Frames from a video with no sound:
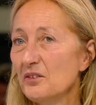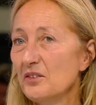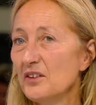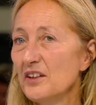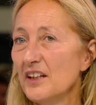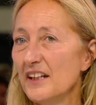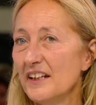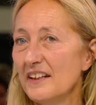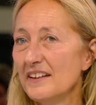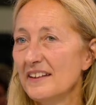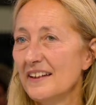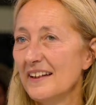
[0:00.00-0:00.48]

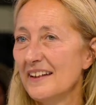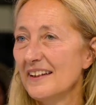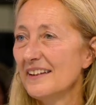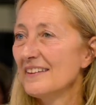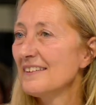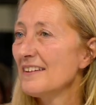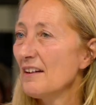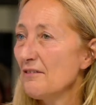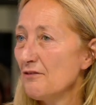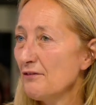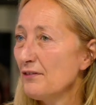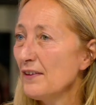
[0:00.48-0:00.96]

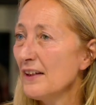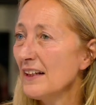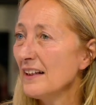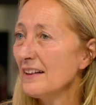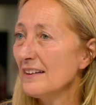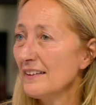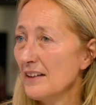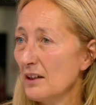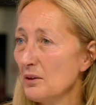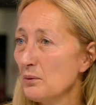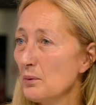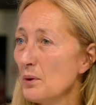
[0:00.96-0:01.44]
in the
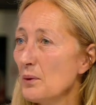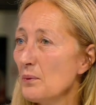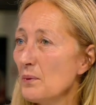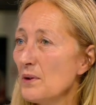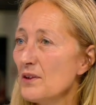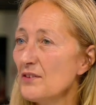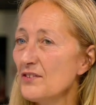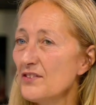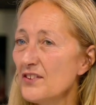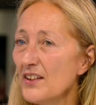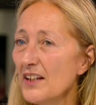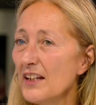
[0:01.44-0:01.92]
field, and we
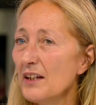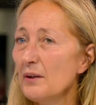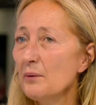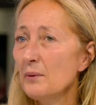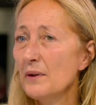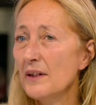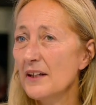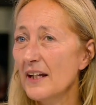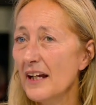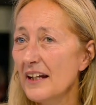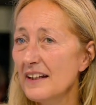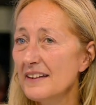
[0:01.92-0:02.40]
will see,
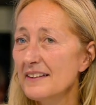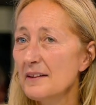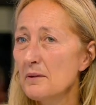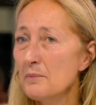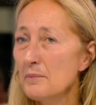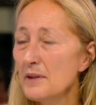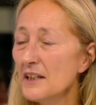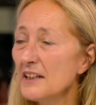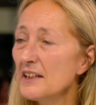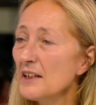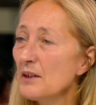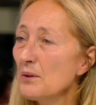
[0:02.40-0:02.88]
we at the
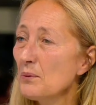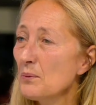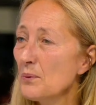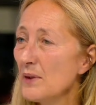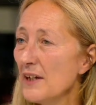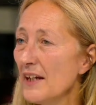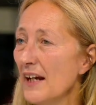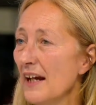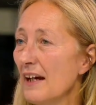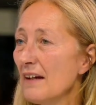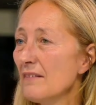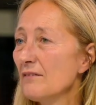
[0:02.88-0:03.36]
meeting,
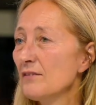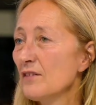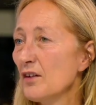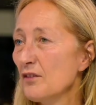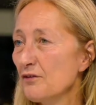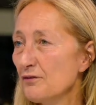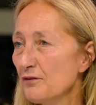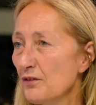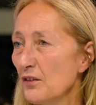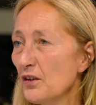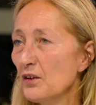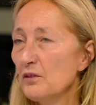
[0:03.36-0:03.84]
we have
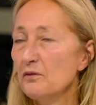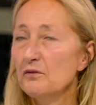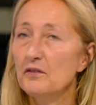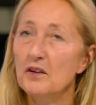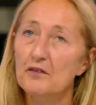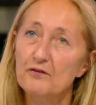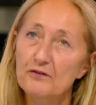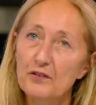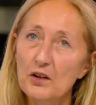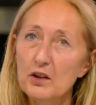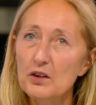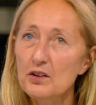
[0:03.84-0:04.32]

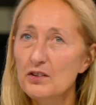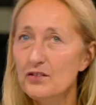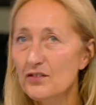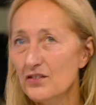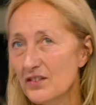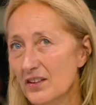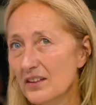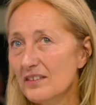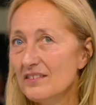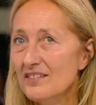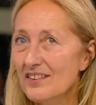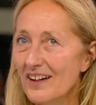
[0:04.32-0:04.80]
the
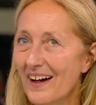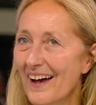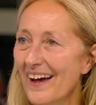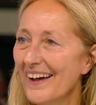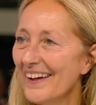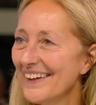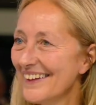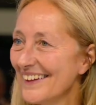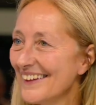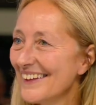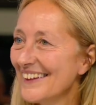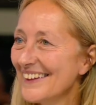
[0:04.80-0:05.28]
first
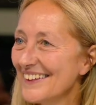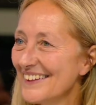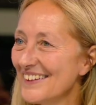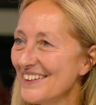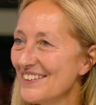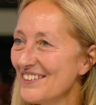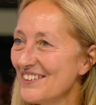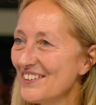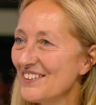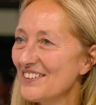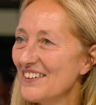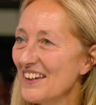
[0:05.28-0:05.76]
trial,
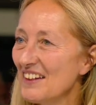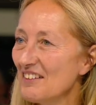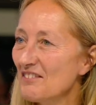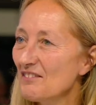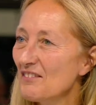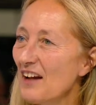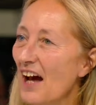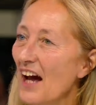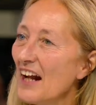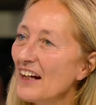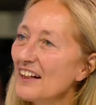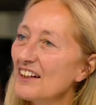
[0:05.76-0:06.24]
you know, that
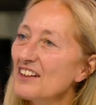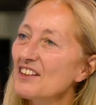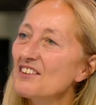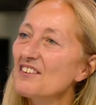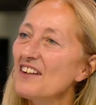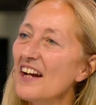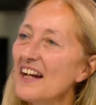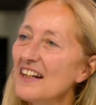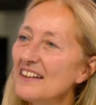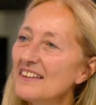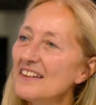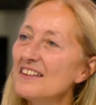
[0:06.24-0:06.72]
are
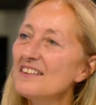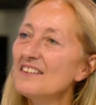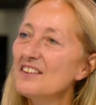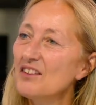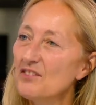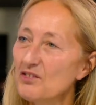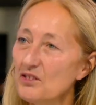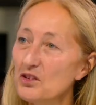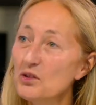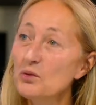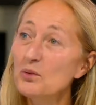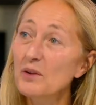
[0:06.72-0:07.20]
creating
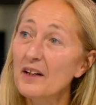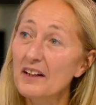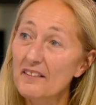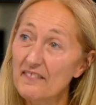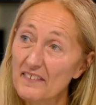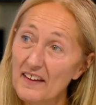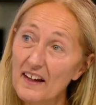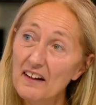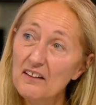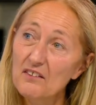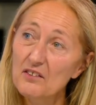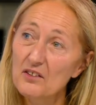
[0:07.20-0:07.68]
this new
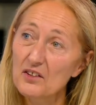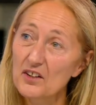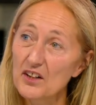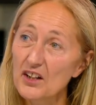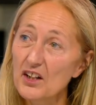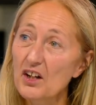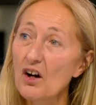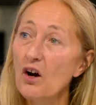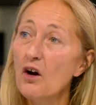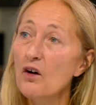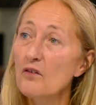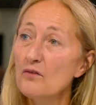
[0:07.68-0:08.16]

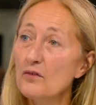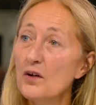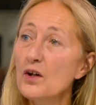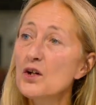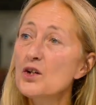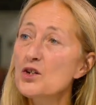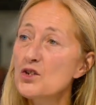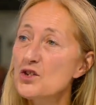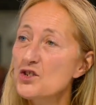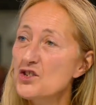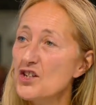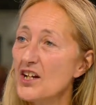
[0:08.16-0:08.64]
category of
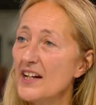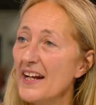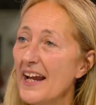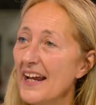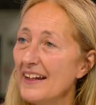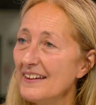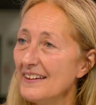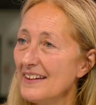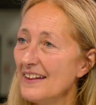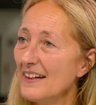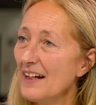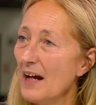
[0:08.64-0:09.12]

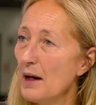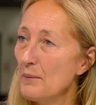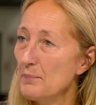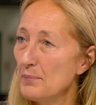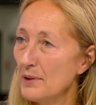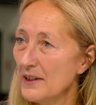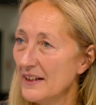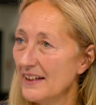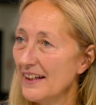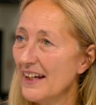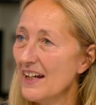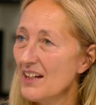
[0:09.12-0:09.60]
genetic
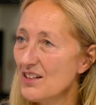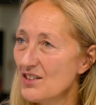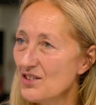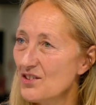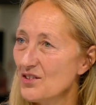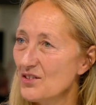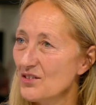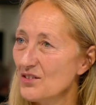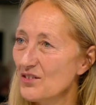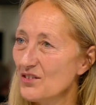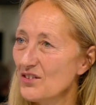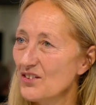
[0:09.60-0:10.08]

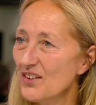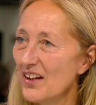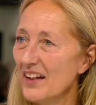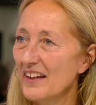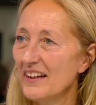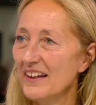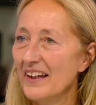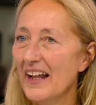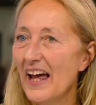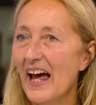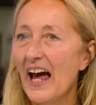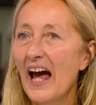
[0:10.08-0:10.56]
applications.
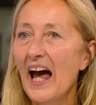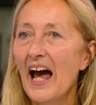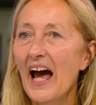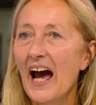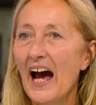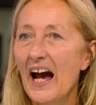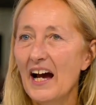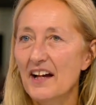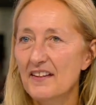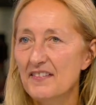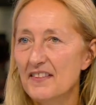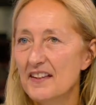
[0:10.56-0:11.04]
And
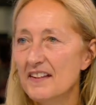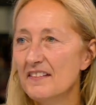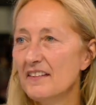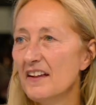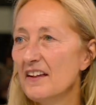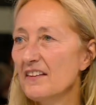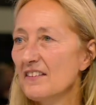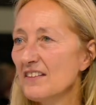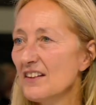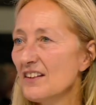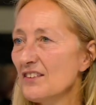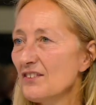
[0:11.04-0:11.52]
I think
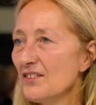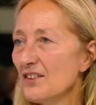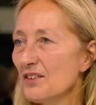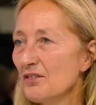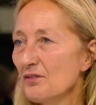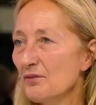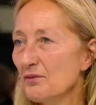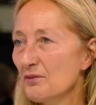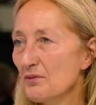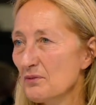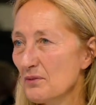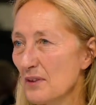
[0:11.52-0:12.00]
that this
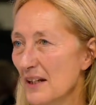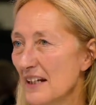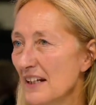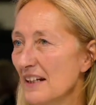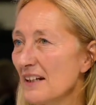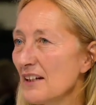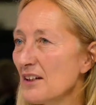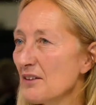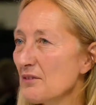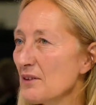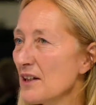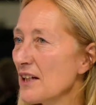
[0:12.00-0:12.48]
is
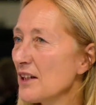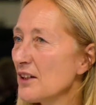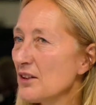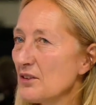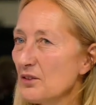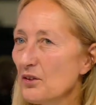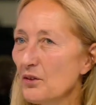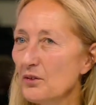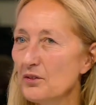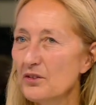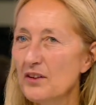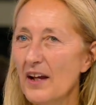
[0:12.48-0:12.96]
really, really, you
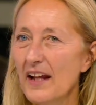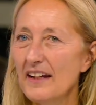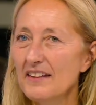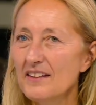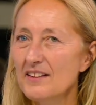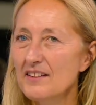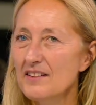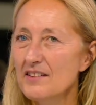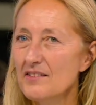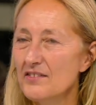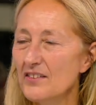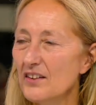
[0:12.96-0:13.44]
know, 10
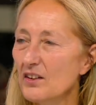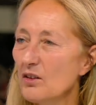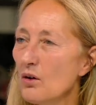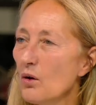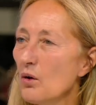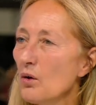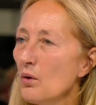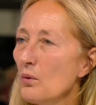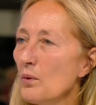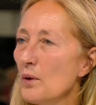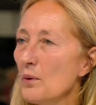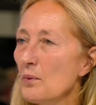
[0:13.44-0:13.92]
years
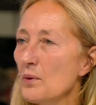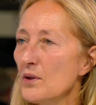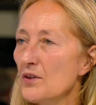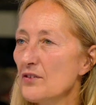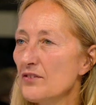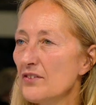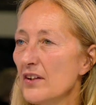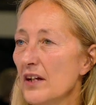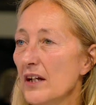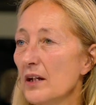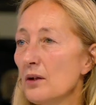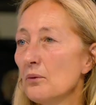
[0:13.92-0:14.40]
ago, we were
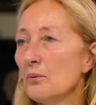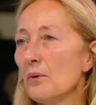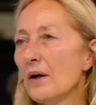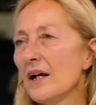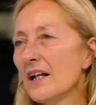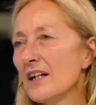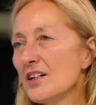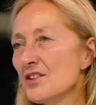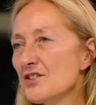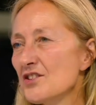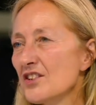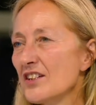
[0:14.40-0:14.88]
saying,
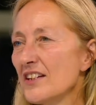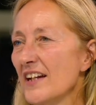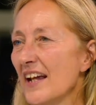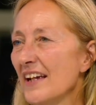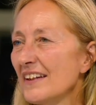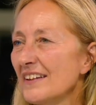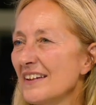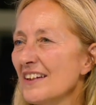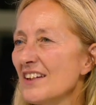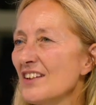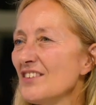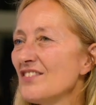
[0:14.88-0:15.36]
well,
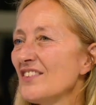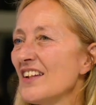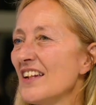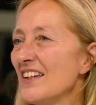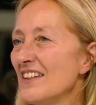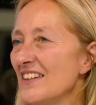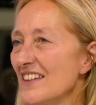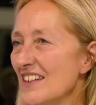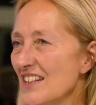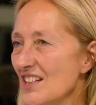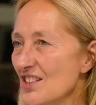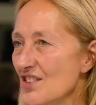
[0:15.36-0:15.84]
genetic is a
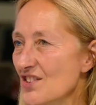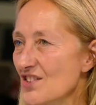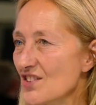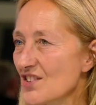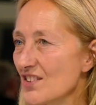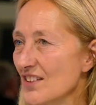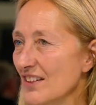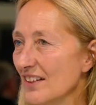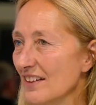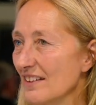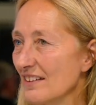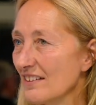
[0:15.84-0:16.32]
niche
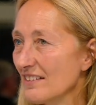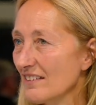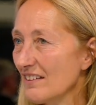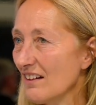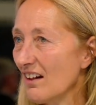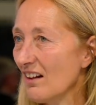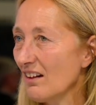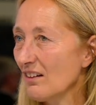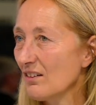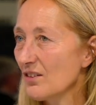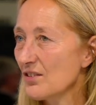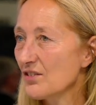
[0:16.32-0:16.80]
in
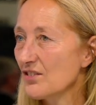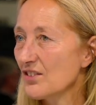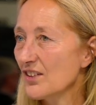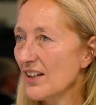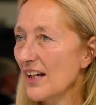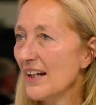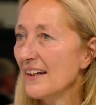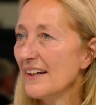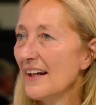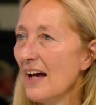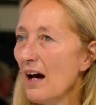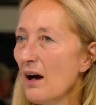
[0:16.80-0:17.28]

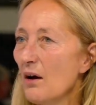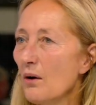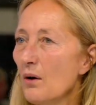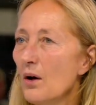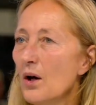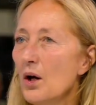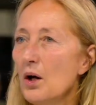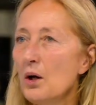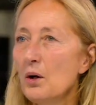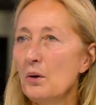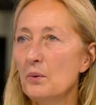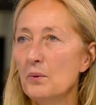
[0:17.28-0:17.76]
cardiology. And now
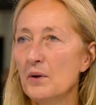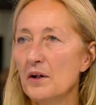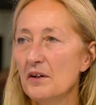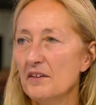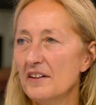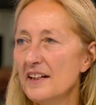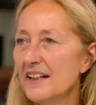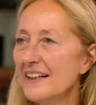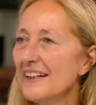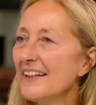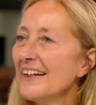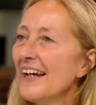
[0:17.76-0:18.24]
we are
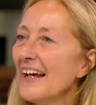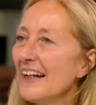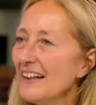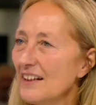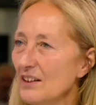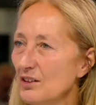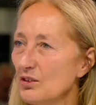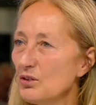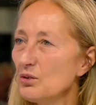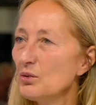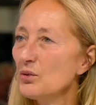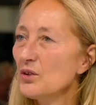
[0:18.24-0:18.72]
really
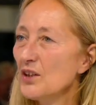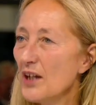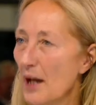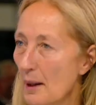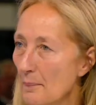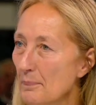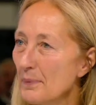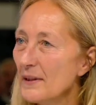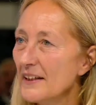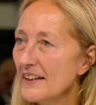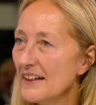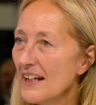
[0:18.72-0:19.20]
getting to the
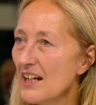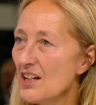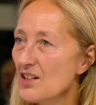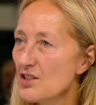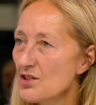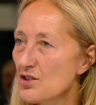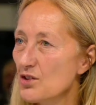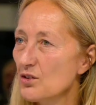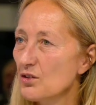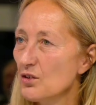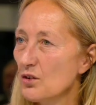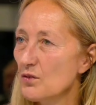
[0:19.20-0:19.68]

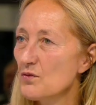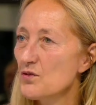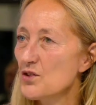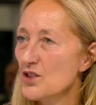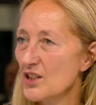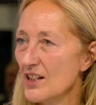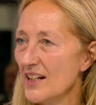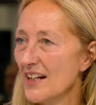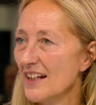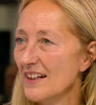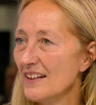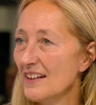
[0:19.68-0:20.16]
application of
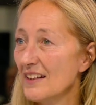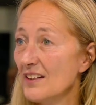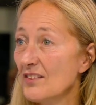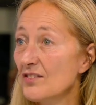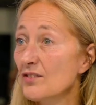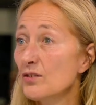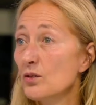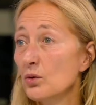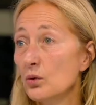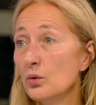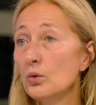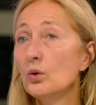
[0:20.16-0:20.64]

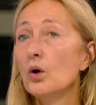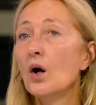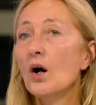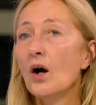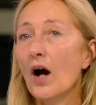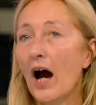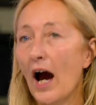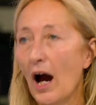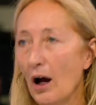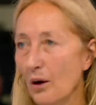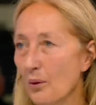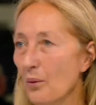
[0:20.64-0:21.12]
genetics to
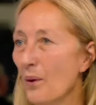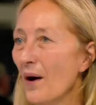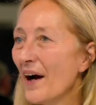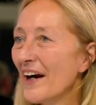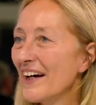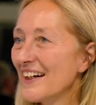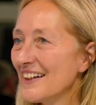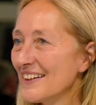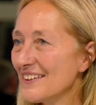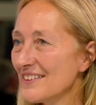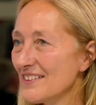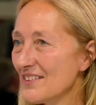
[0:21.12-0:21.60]

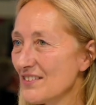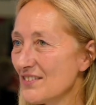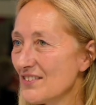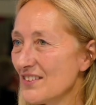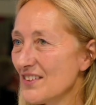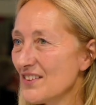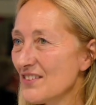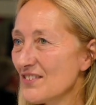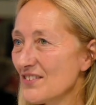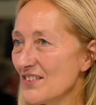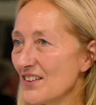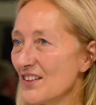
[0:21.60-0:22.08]
acquired
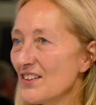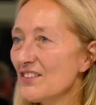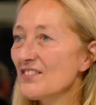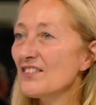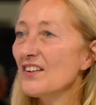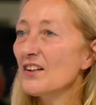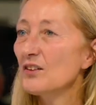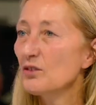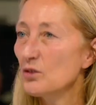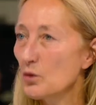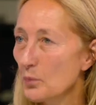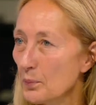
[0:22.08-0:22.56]
diseases
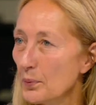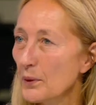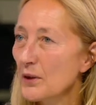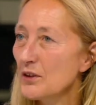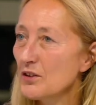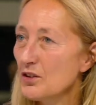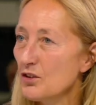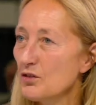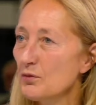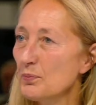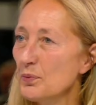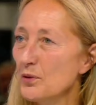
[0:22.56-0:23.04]
and to
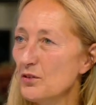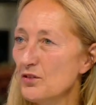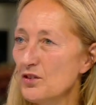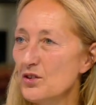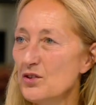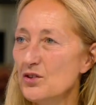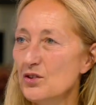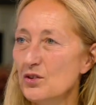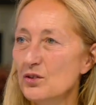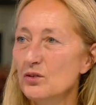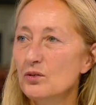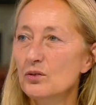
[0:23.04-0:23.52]

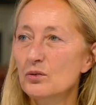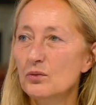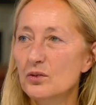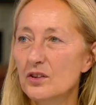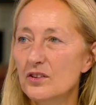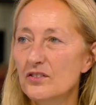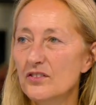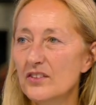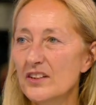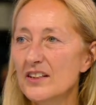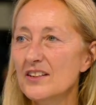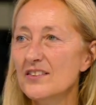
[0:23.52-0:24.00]
predisposition to
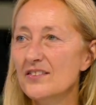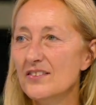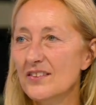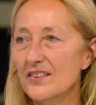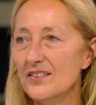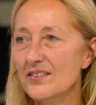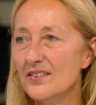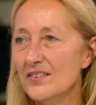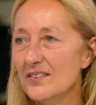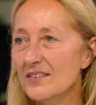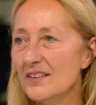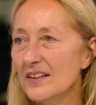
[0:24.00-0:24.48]
diseases.